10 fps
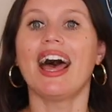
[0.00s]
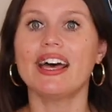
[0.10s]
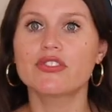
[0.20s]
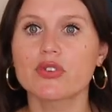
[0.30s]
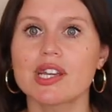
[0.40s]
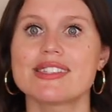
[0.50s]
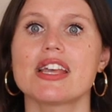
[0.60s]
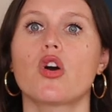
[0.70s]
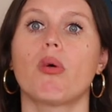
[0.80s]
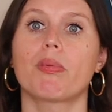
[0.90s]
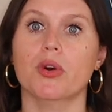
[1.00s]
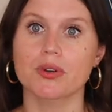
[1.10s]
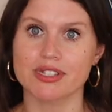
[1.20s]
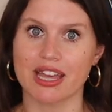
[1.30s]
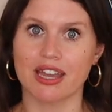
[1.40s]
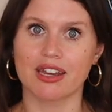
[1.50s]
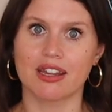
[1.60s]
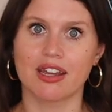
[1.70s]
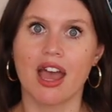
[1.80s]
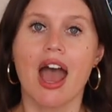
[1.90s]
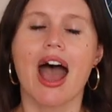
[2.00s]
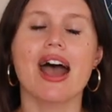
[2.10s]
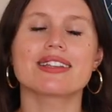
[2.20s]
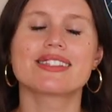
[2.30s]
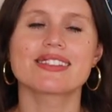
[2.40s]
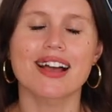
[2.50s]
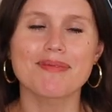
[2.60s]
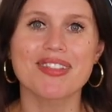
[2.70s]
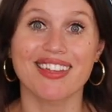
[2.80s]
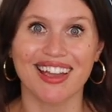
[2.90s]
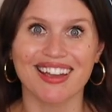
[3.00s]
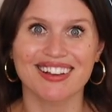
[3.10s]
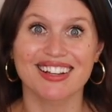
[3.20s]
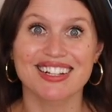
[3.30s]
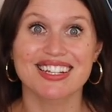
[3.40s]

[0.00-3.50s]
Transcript: Every single person has something